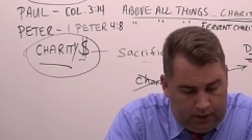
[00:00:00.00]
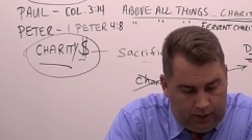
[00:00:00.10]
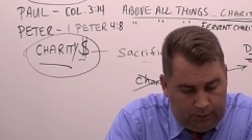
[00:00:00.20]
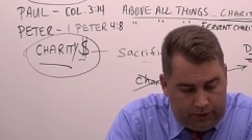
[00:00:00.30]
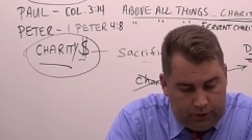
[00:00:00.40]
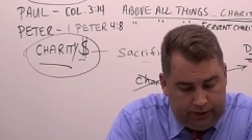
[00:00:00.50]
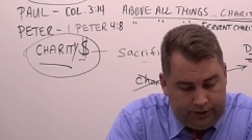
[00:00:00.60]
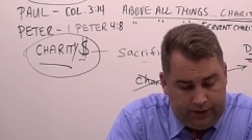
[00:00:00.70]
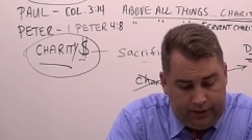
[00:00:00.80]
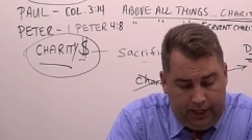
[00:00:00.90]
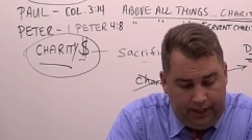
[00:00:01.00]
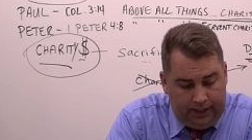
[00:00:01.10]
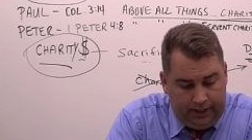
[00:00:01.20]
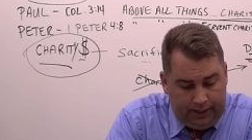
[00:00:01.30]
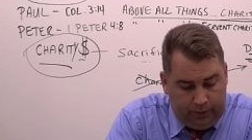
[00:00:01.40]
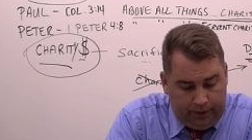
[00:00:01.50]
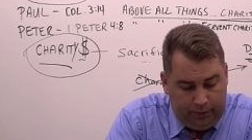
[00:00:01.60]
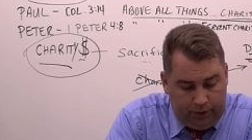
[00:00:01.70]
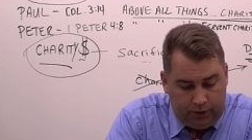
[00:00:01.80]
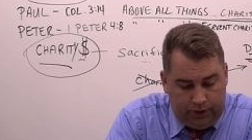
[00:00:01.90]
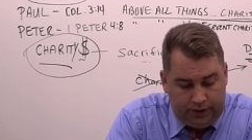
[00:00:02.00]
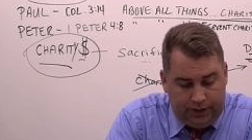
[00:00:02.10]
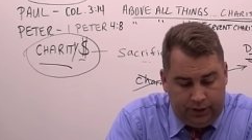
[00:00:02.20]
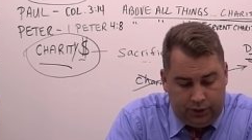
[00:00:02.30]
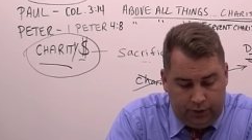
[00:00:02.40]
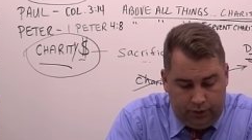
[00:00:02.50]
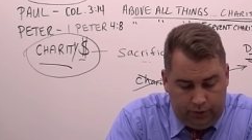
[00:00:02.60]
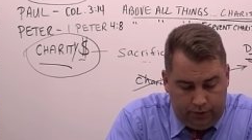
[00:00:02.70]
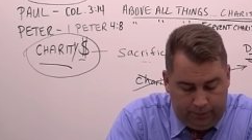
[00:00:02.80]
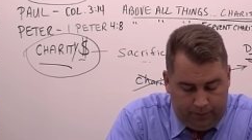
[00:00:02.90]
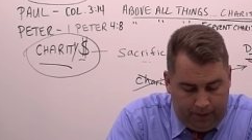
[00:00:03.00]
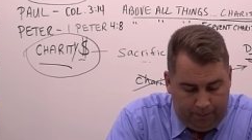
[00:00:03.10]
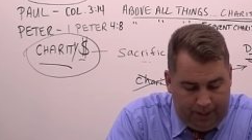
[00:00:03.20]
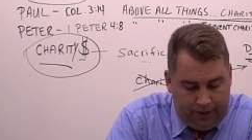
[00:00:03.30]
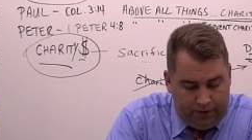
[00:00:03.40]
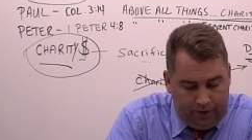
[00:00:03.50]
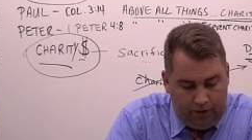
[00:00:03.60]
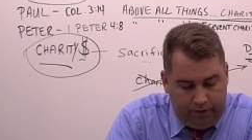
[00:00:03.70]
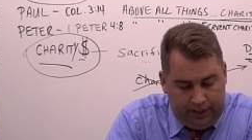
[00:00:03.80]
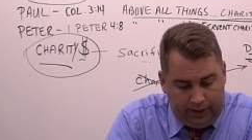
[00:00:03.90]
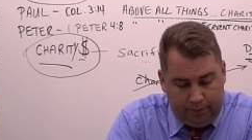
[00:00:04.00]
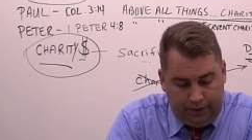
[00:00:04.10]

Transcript: Uh, rejoiceth not in iniquity, rejoiced in the truth beareth all things,